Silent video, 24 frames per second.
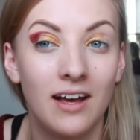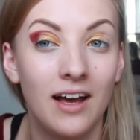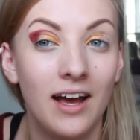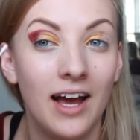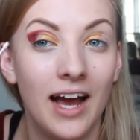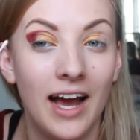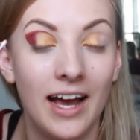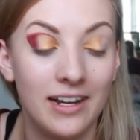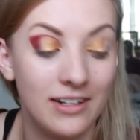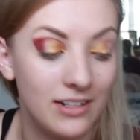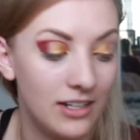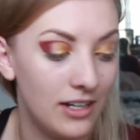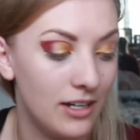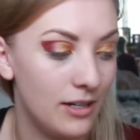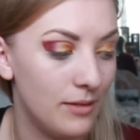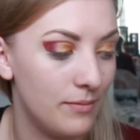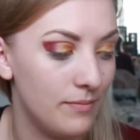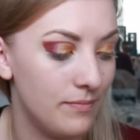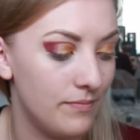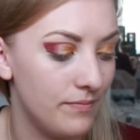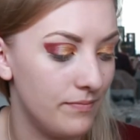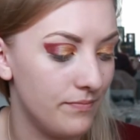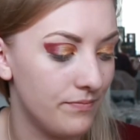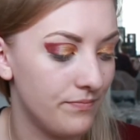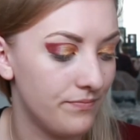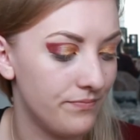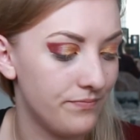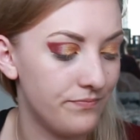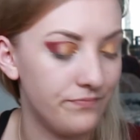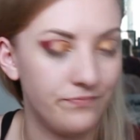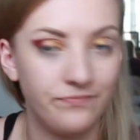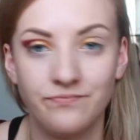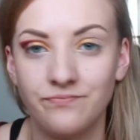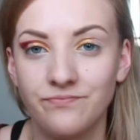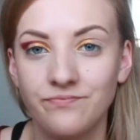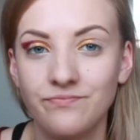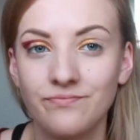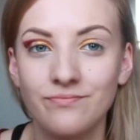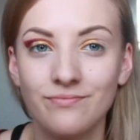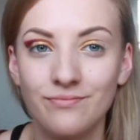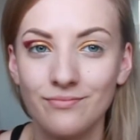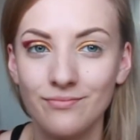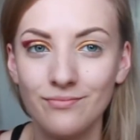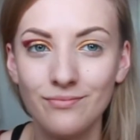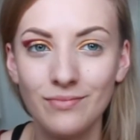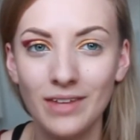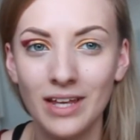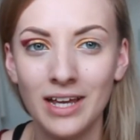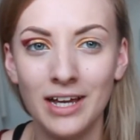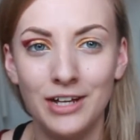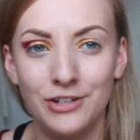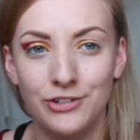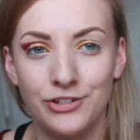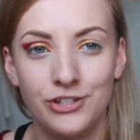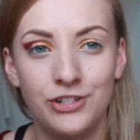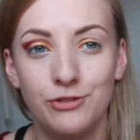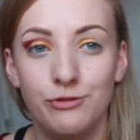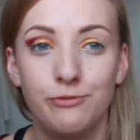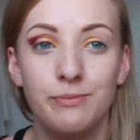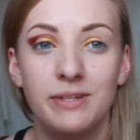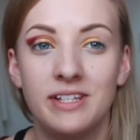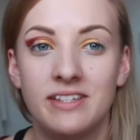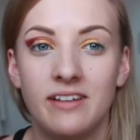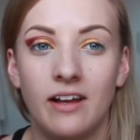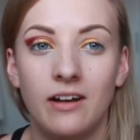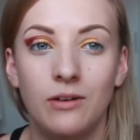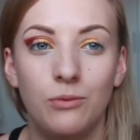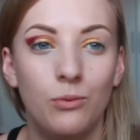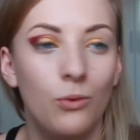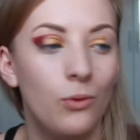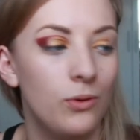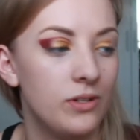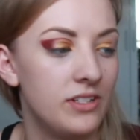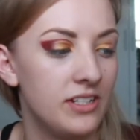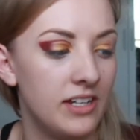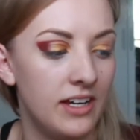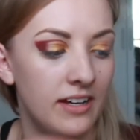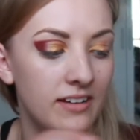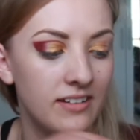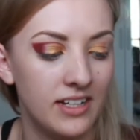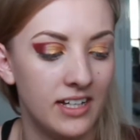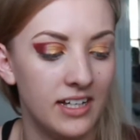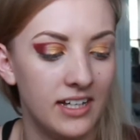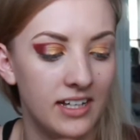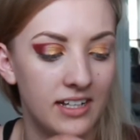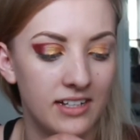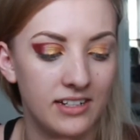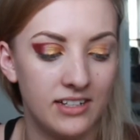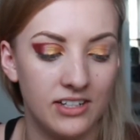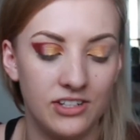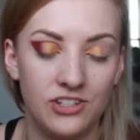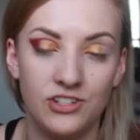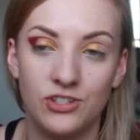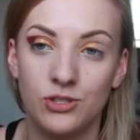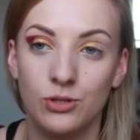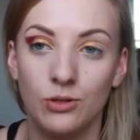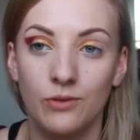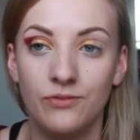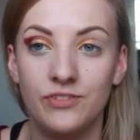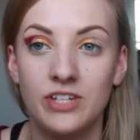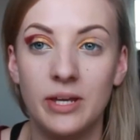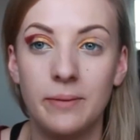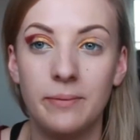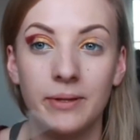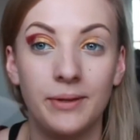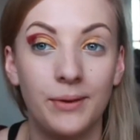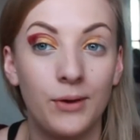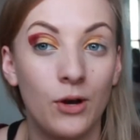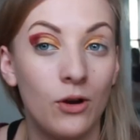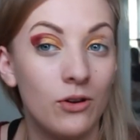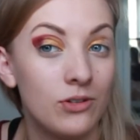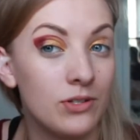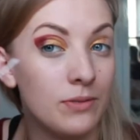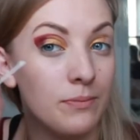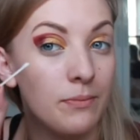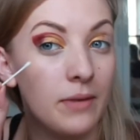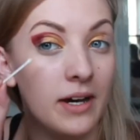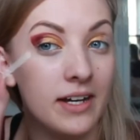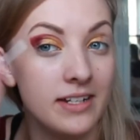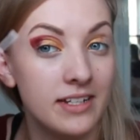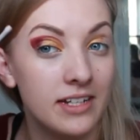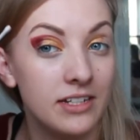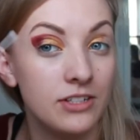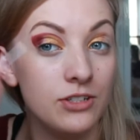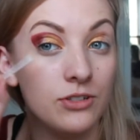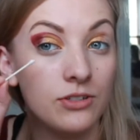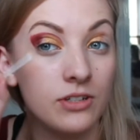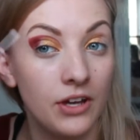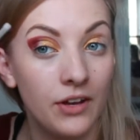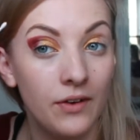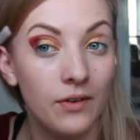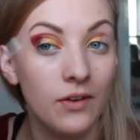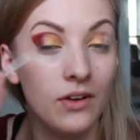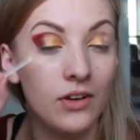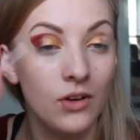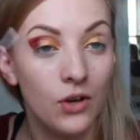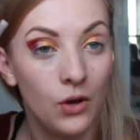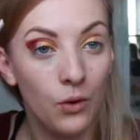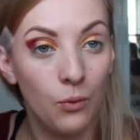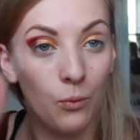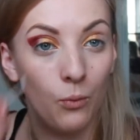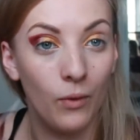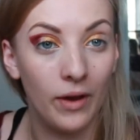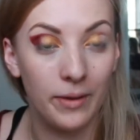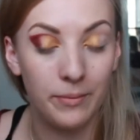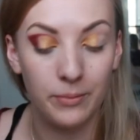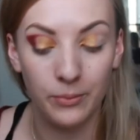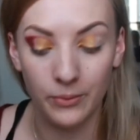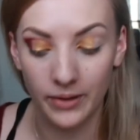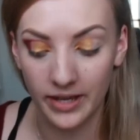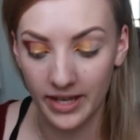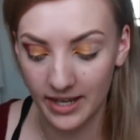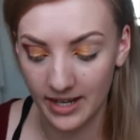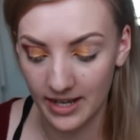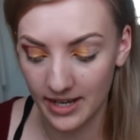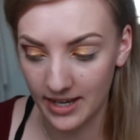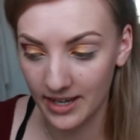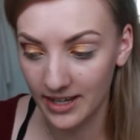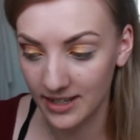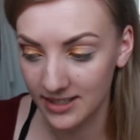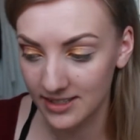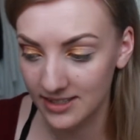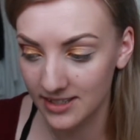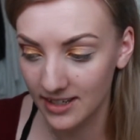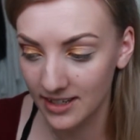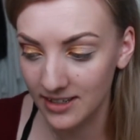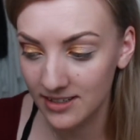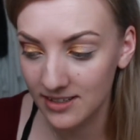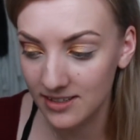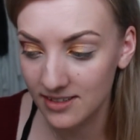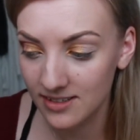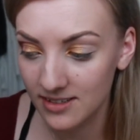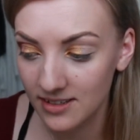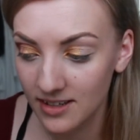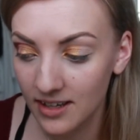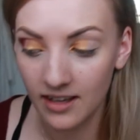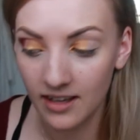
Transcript: and I just use micellar water to just sort of dip in the cotton bud, and you can wipe away any excess.